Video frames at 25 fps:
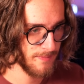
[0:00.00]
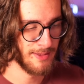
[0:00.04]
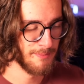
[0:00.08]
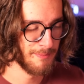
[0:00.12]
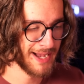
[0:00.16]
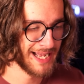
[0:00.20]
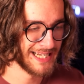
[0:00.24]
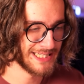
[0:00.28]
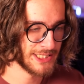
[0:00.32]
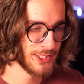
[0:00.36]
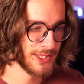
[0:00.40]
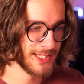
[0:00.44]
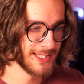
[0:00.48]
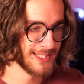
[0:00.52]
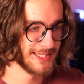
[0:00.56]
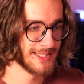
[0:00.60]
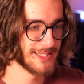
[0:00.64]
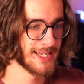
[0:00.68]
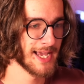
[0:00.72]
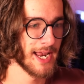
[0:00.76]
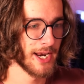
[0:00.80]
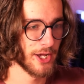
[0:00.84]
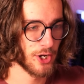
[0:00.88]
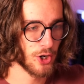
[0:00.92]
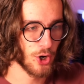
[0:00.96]
Imagine this
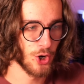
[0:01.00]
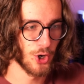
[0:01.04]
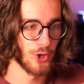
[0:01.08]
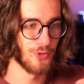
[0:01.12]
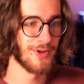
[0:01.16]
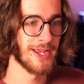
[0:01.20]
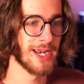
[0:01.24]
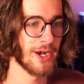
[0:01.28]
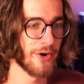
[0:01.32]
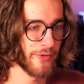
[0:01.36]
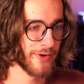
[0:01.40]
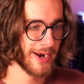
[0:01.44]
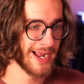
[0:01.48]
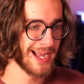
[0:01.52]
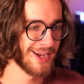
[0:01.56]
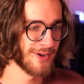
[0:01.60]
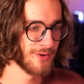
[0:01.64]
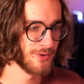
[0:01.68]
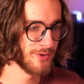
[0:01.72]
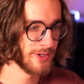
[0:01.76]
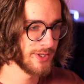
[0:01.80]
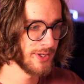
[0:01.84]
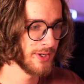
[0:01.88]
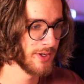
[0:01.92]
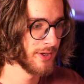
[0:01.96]
is kind of curving
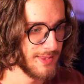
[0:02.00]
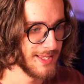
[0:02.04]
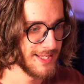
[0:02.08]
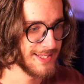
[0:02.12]
around.